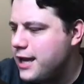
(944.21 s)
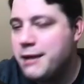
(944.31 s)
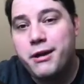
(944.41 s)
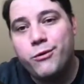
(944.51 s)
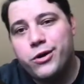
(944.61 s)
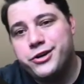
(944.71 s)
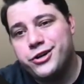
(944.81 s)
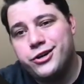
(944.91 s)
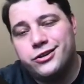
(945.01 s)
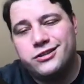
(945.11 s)
You might
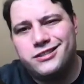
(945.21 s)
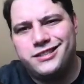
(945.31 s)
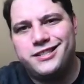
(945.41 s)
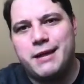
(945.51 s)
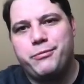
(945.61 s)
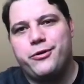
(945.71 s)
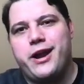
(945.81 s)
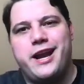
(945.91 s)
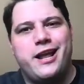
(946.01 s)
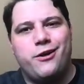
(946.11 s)
wonder,
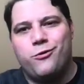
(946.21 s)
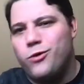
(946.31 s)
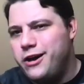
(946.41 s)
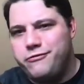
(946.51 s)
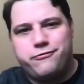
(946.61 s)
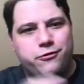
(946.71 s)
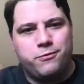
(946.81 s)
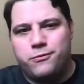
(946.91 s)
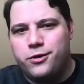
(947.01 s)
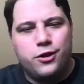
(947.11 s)
separating what
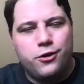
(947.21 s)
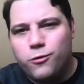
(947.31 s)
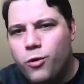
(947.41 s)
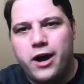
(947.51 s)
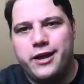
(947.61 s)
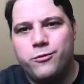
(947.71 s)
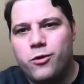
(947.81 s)
from what?